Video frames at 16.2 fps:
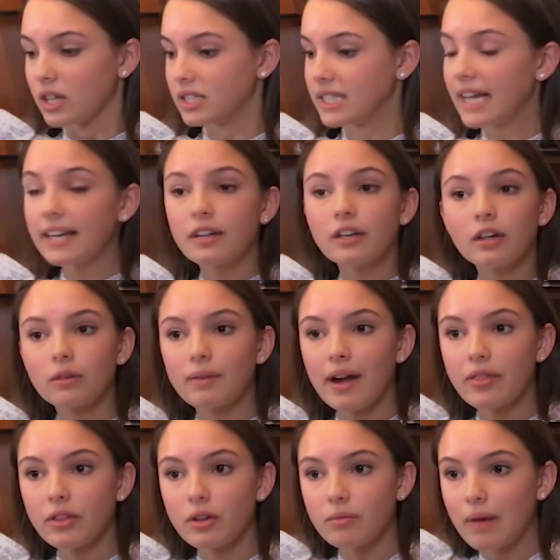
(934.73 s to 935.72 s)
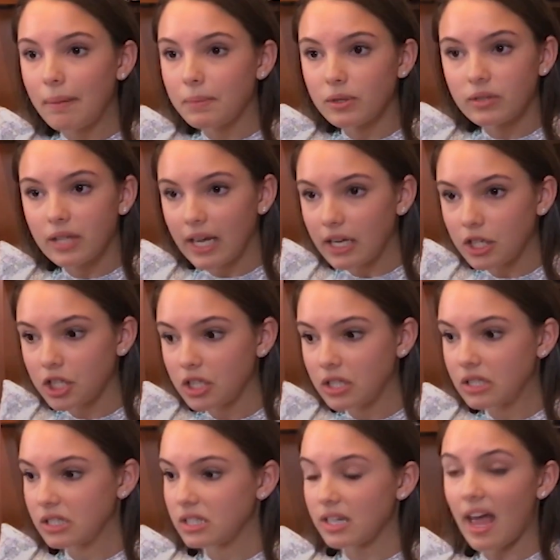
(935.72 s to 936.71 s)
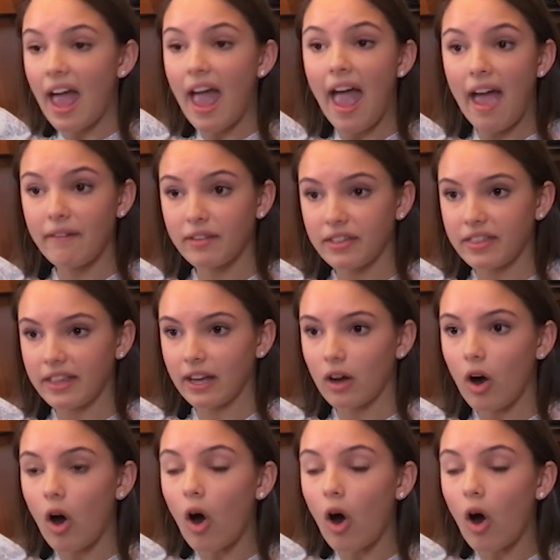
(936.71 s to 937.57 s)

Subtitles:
data around their reputations, everything.